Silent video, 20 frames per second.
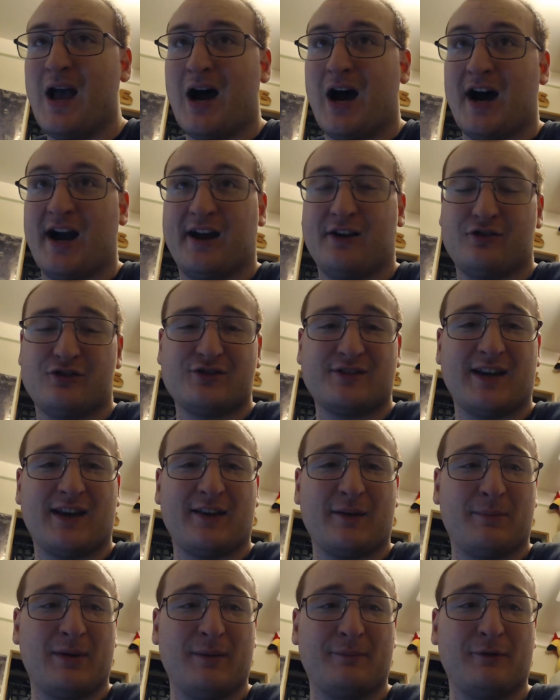I understand
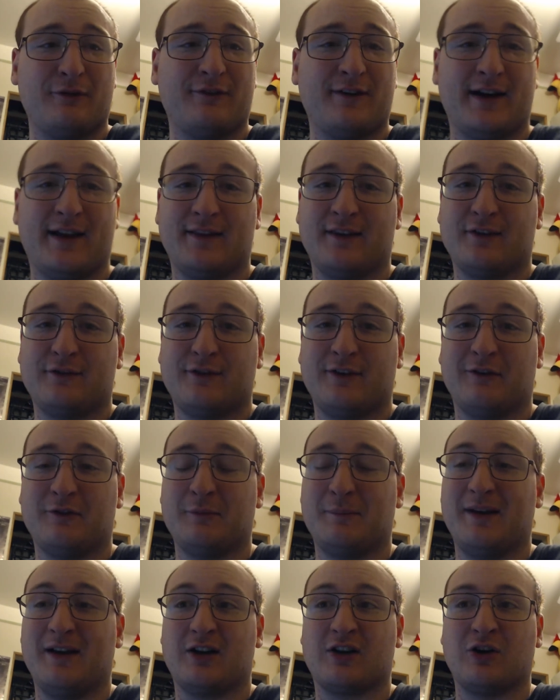that people find this film to
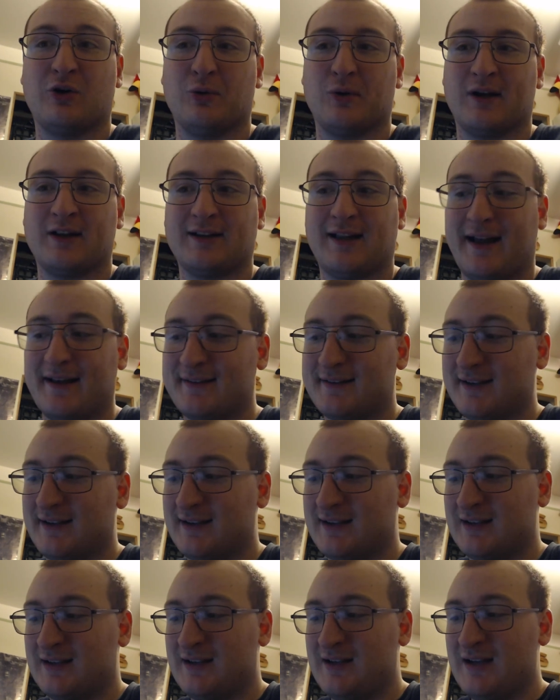be a cult classic.